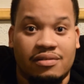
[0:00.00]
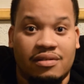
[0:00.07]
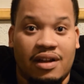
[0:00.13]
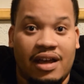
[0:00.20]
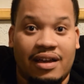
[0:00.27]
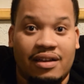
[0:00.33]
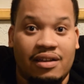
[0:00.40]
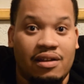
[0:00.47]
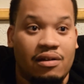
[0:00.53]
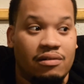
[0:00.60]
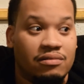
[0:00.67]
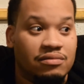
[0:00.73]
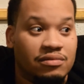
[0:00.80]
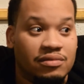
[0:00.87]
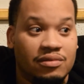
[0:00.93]
like,
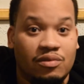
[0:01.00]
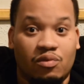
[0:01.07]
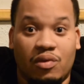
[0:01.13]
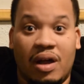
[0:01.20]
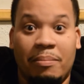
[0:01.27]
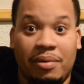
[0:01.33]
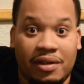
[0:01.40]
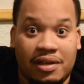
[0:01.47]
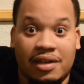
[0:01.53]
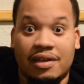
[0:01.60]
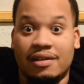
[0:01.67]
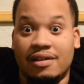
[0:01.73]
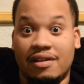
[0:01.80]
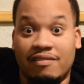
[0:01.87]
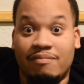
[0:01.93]
replicate
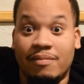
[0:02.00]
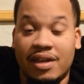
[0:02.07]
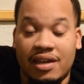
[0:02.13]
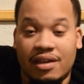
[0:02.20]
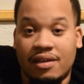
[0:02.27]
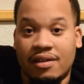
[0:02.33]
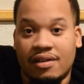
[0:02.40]
of me.